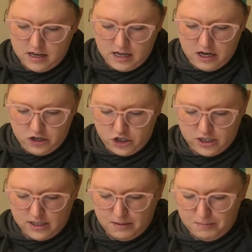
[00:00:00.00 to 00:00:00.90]
Here's
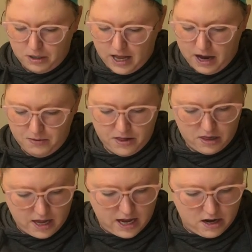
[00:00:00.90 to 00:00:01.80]
just some play with
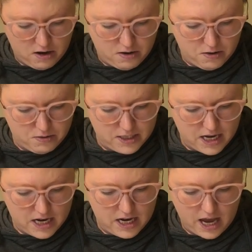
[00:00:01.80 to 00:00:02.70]
Legos,
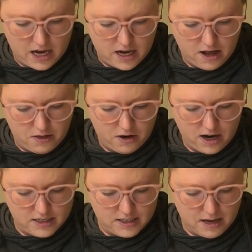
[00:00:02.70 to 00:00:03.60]
and again another
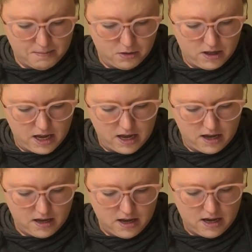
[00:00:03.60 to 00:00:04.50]

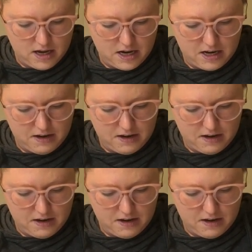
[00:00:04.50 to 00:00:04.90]
assembly, and it